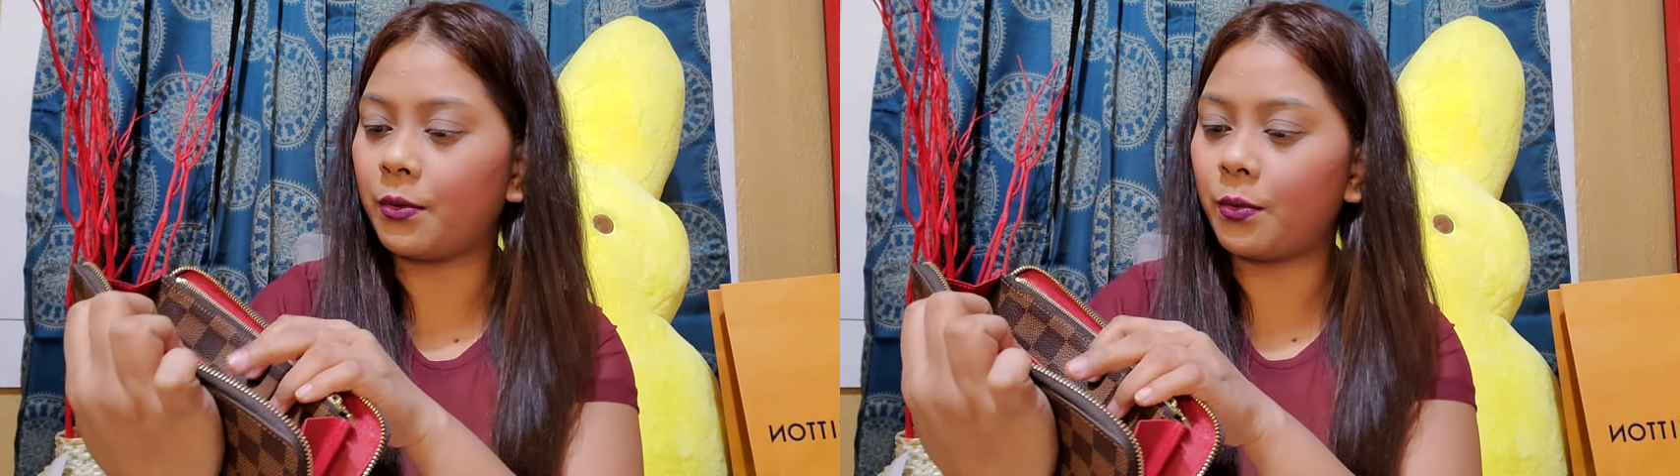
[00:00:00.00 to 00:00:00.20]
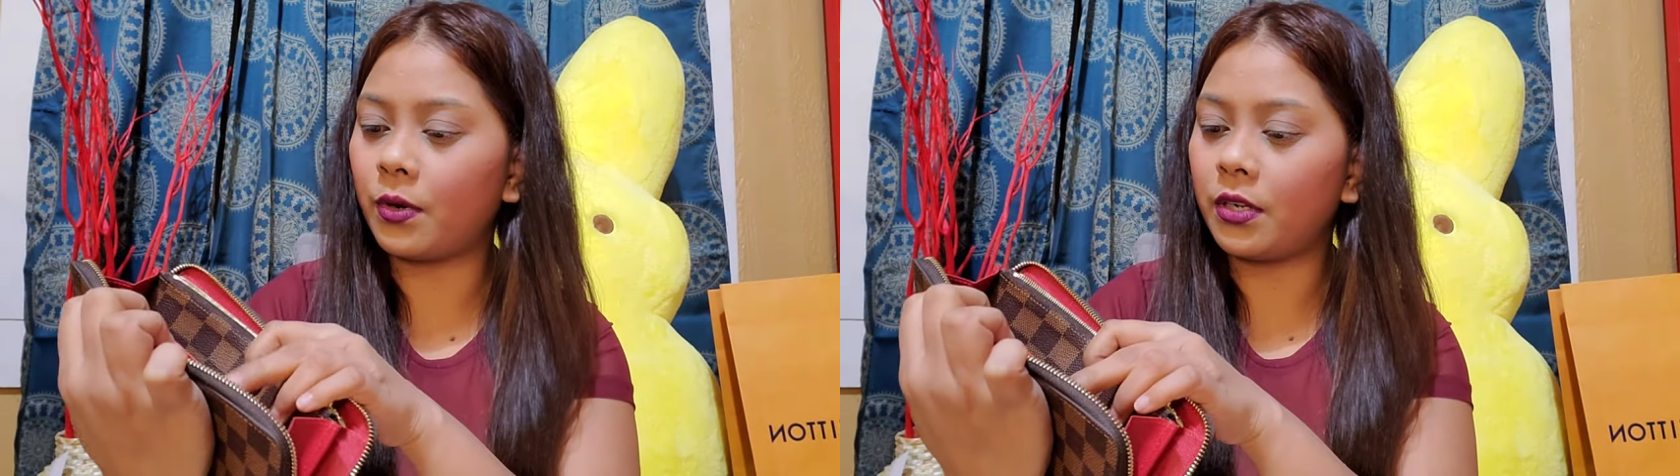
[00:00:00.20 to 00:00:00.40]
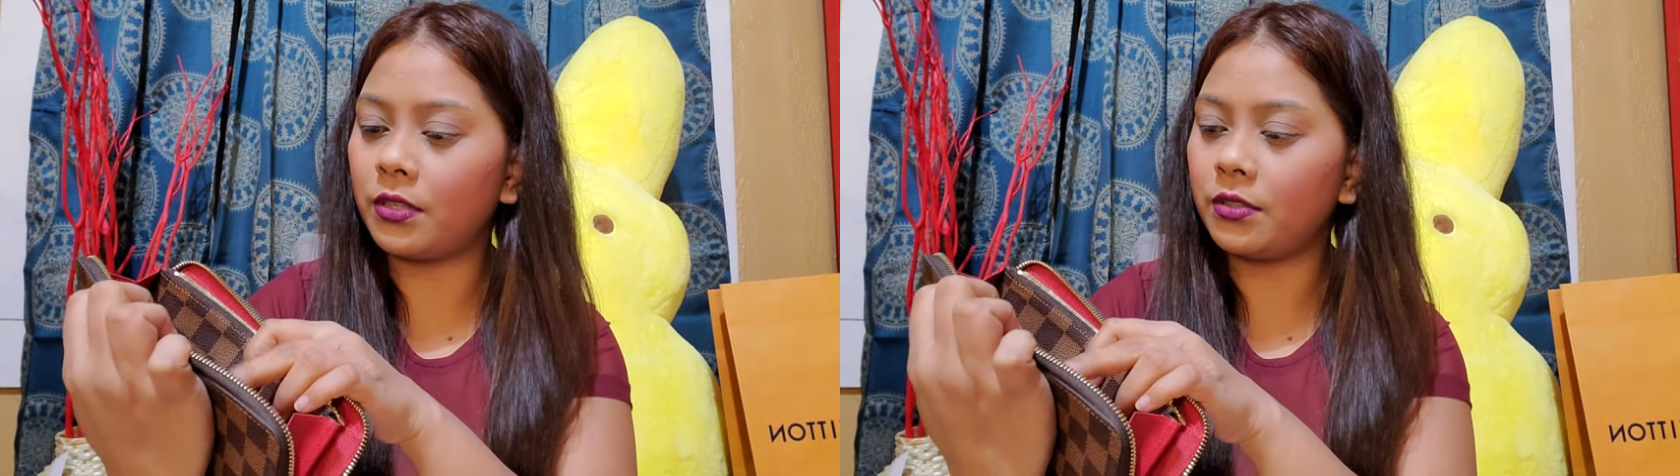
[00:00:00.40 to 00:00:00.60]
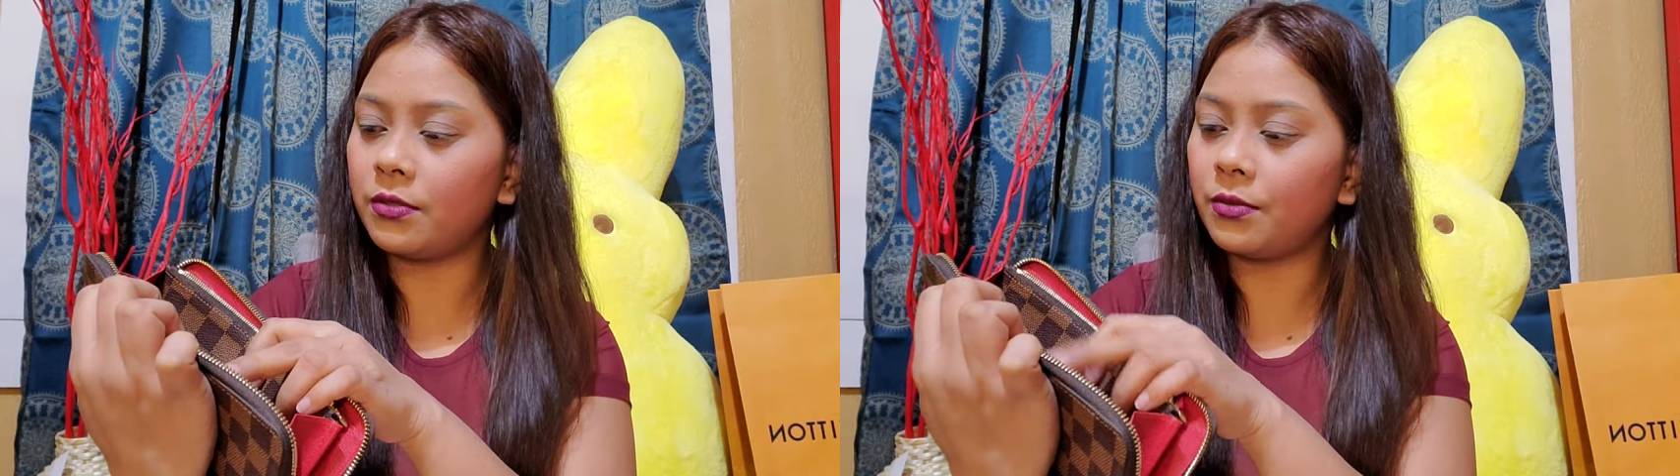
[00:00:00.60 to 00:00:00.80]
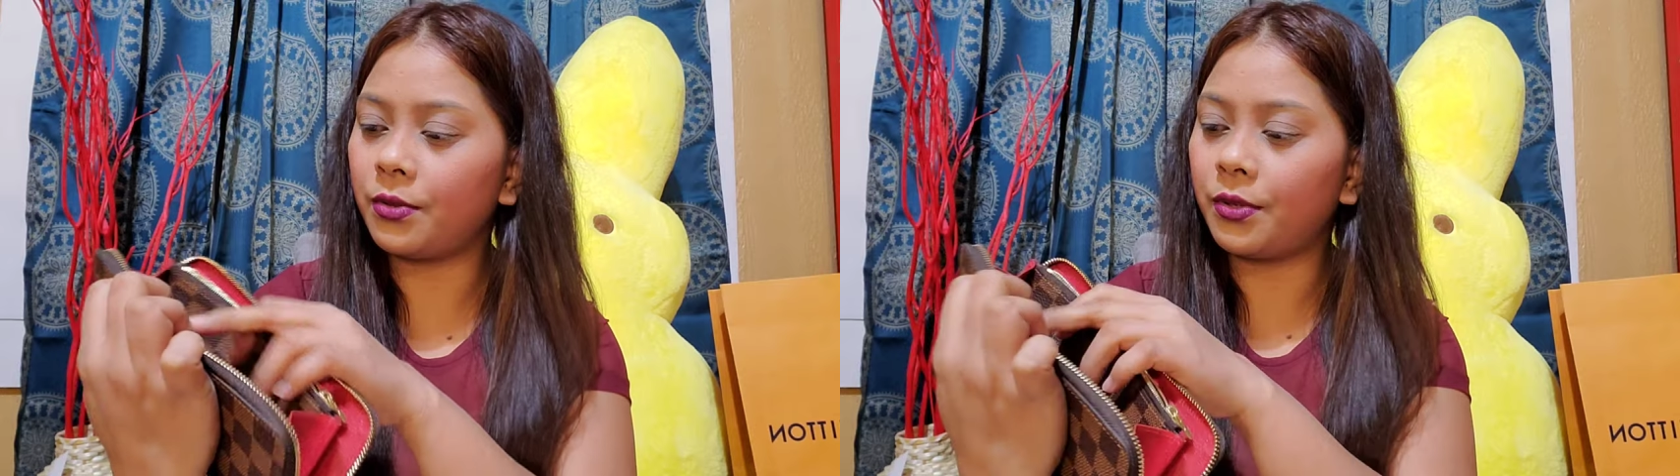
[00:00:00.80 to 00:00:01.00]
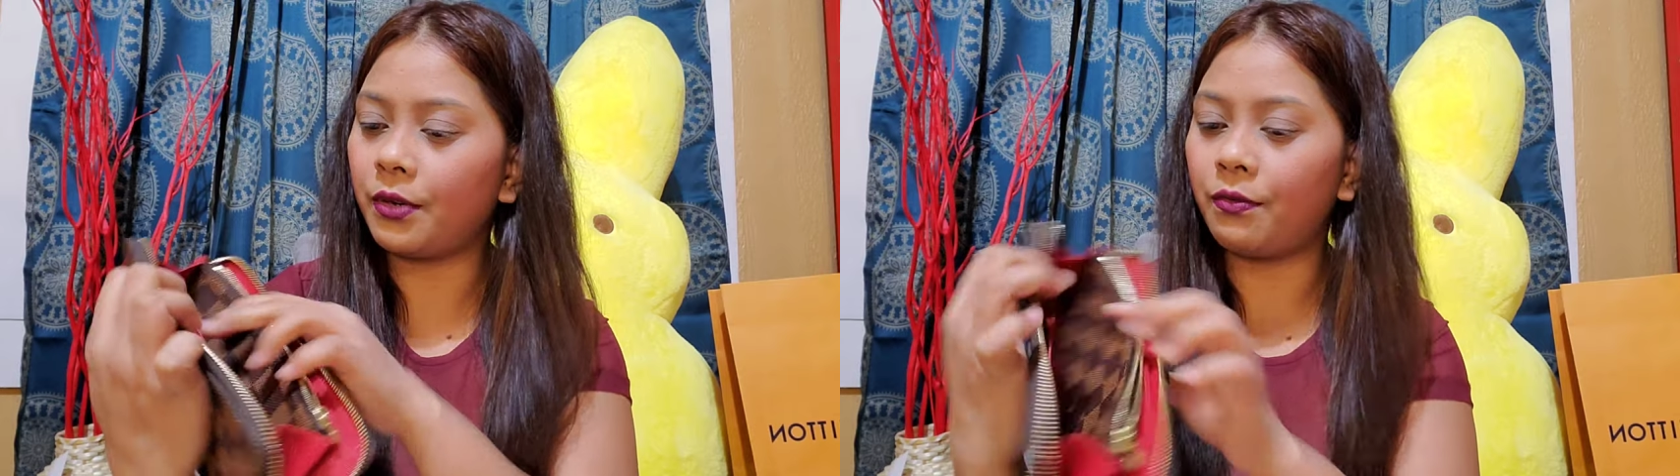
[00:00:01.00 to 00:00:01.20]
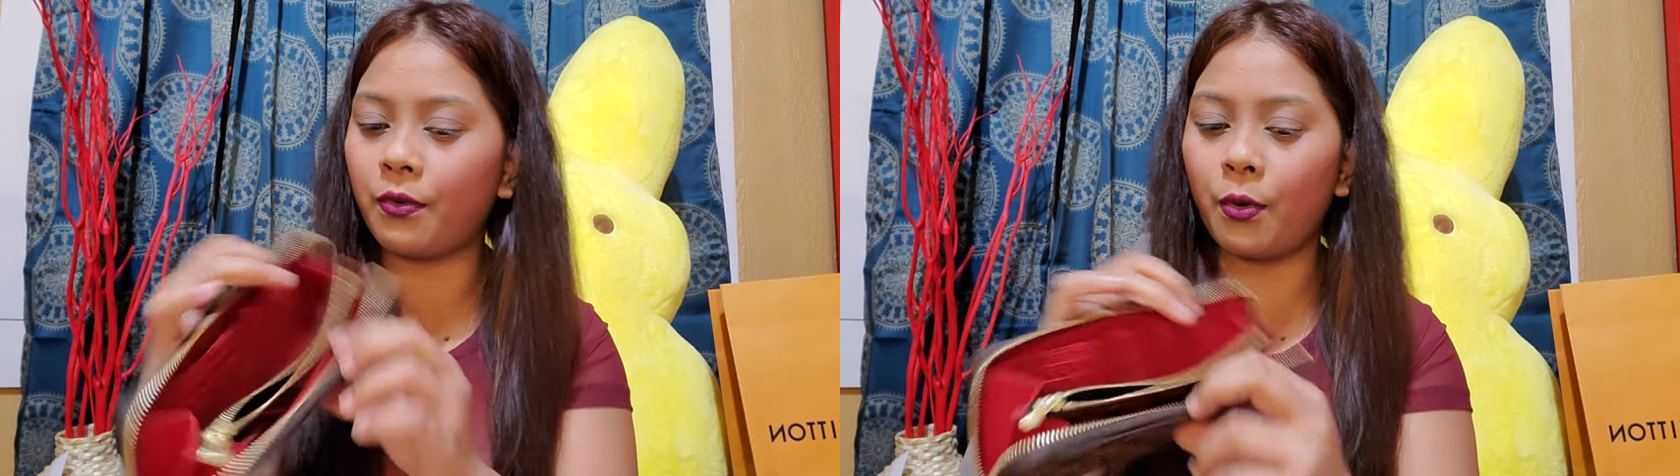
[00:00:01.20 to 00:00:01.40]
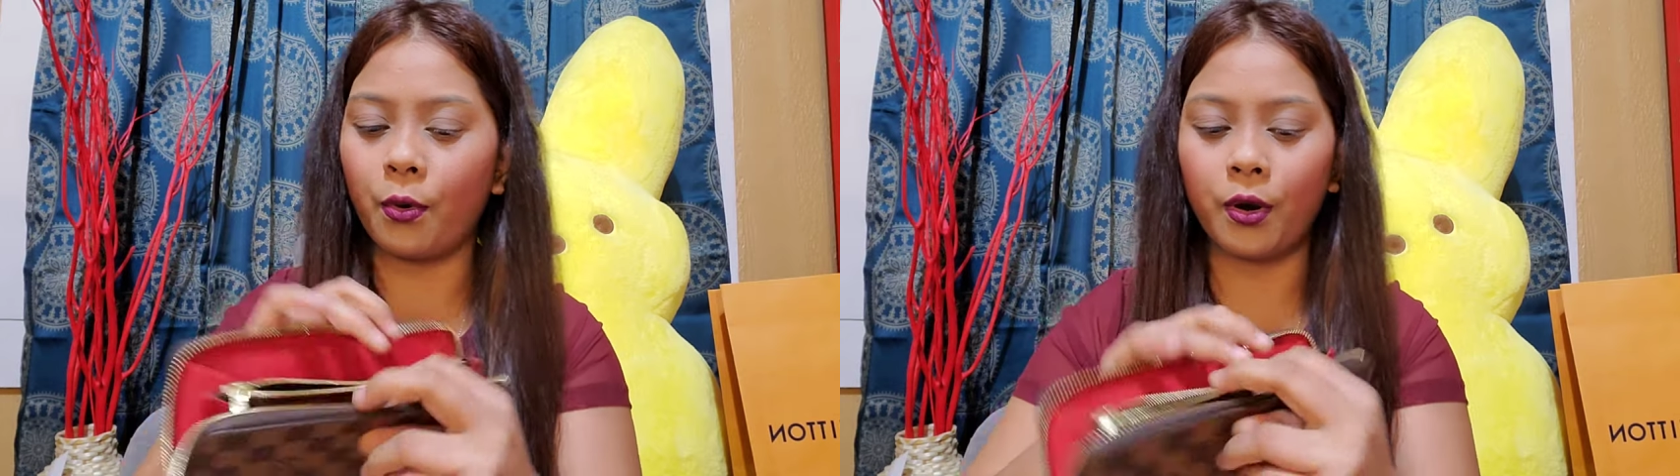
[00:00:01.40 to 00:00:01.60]
1, 2, 3,
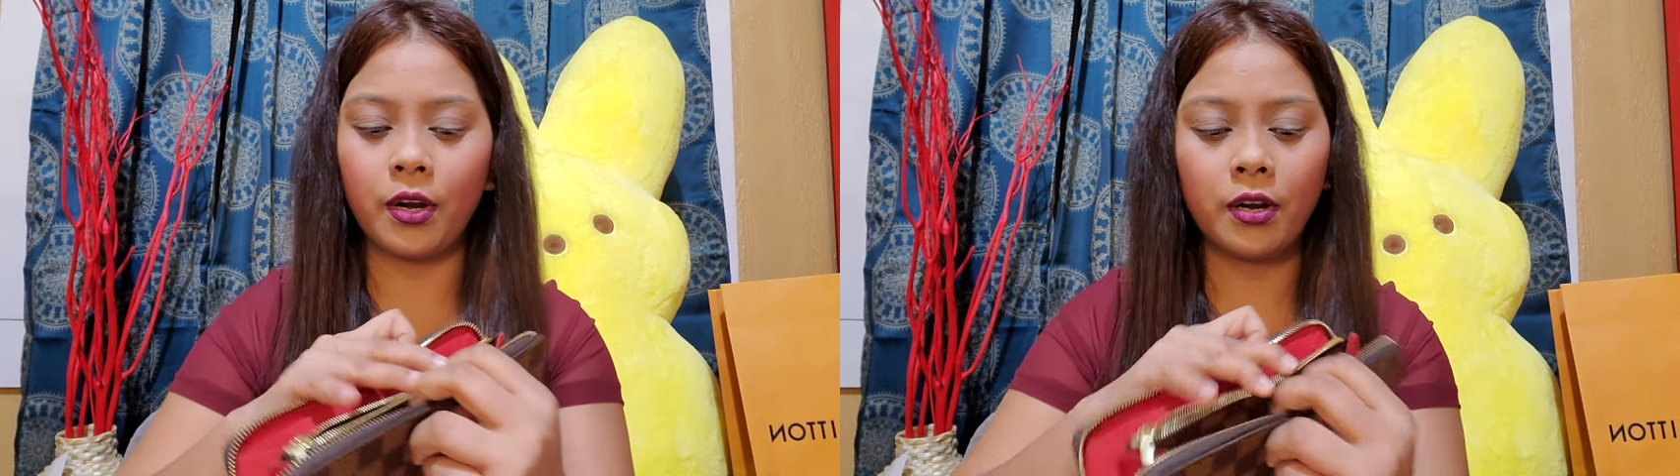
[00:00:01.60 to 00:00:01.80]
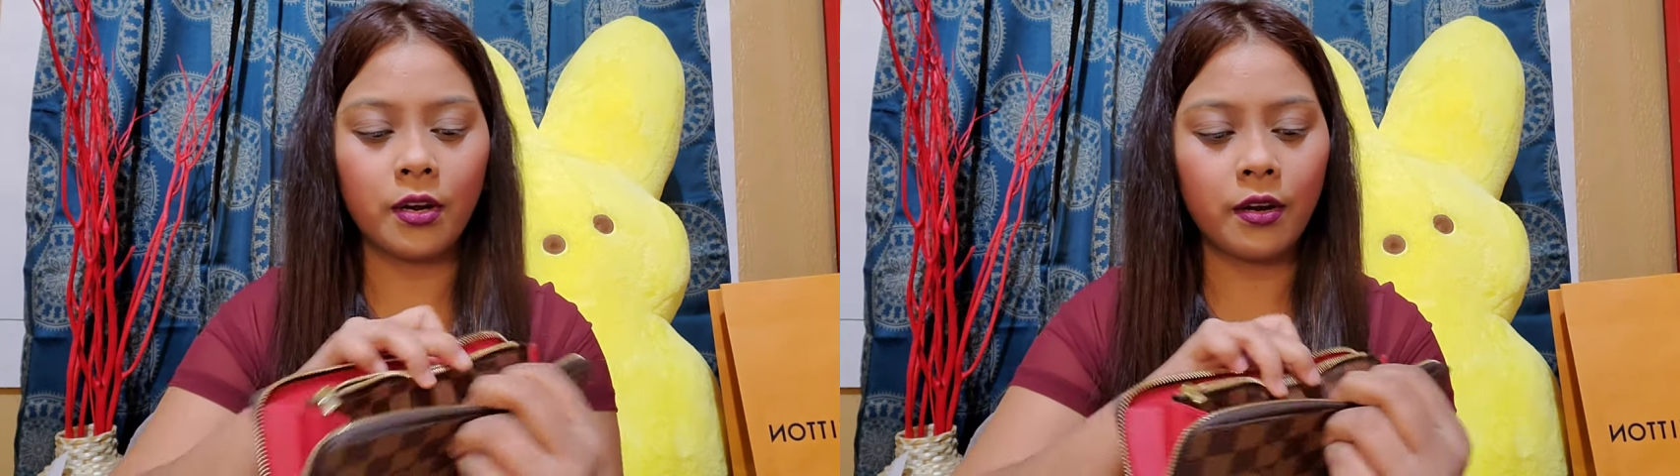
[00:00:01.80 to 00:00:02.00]
4,